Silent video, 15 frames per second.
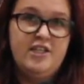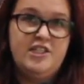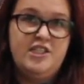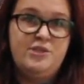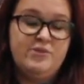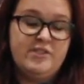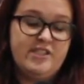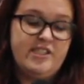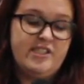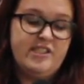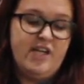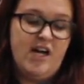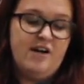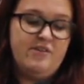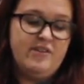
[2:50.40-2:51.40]
She was a
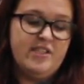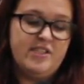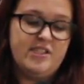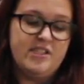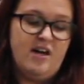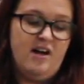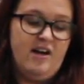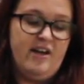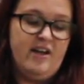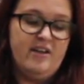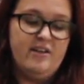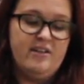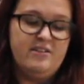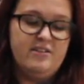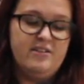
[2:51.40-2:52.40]
star in the
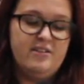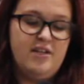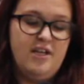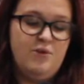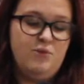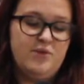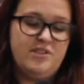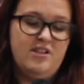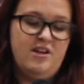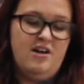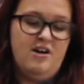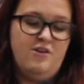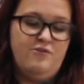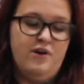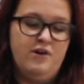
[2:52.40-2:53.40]
sky. It wasn't
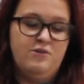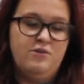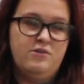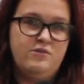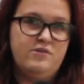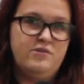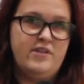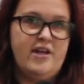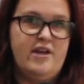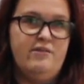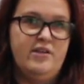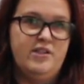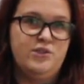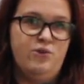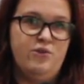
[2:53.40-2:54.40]
her fault. They
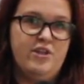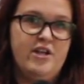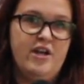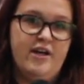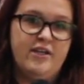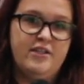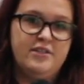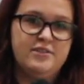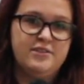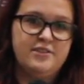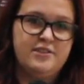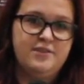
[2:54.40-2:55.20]
only saw the night.